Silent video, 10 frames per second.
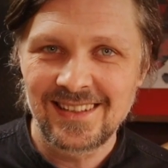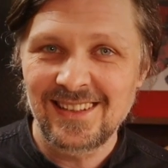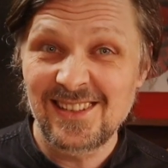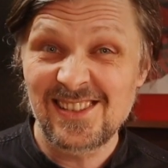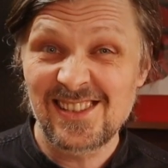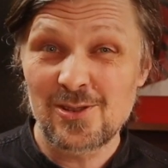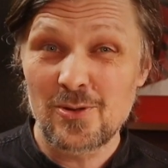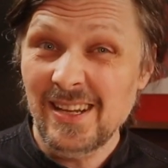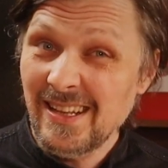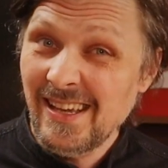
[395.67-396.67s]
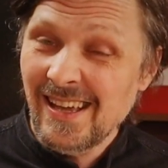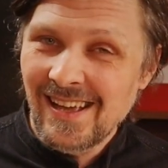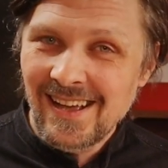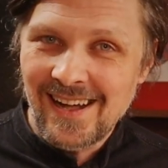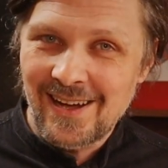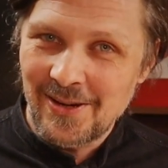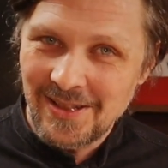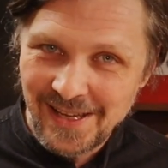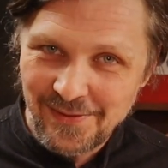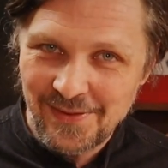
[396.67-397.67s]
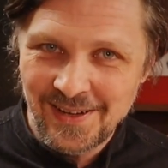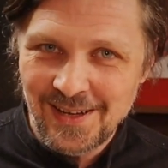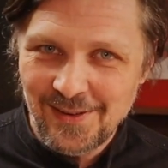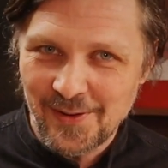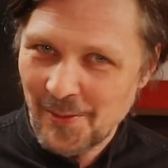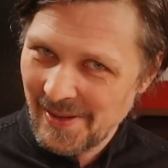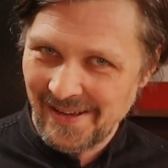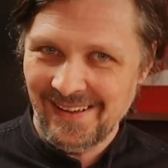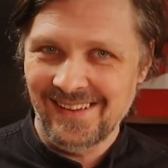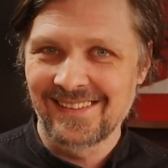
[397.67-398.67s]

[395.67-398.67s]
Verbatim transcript: This is really a relief for me.